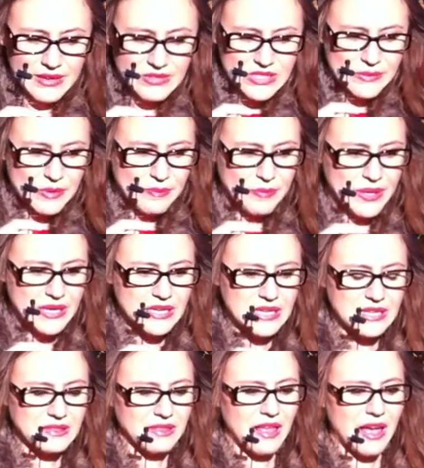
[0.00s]
gives them a
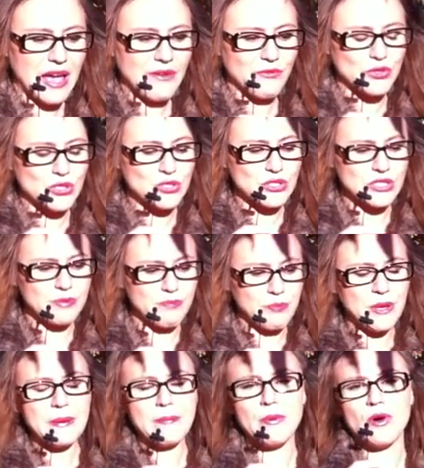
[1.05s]
meaning in life. For
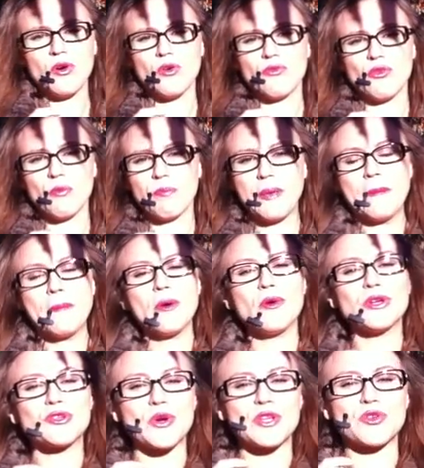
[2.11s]
people
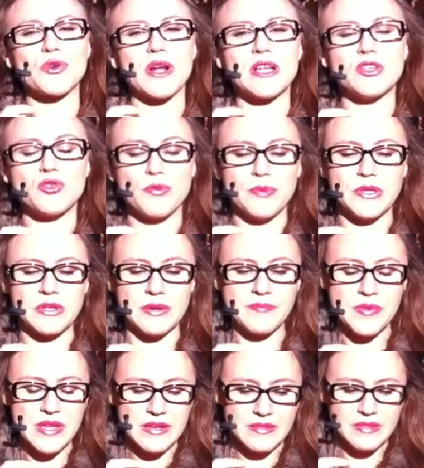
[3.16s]
with retrograde
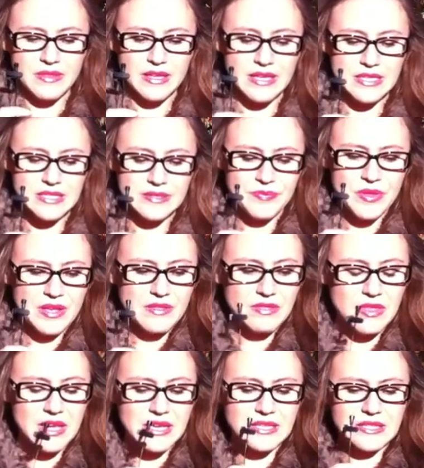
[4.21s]
Jupiter, these
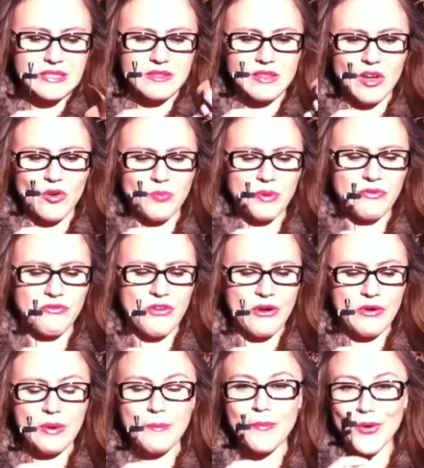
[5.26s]
things, they'll be
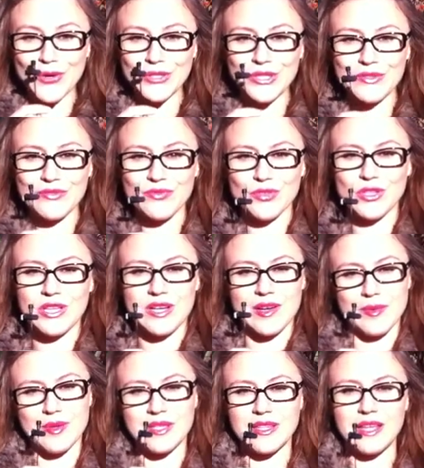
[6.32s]
very important for
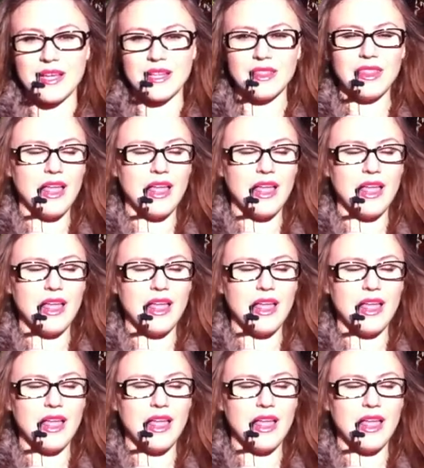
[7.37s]
them in their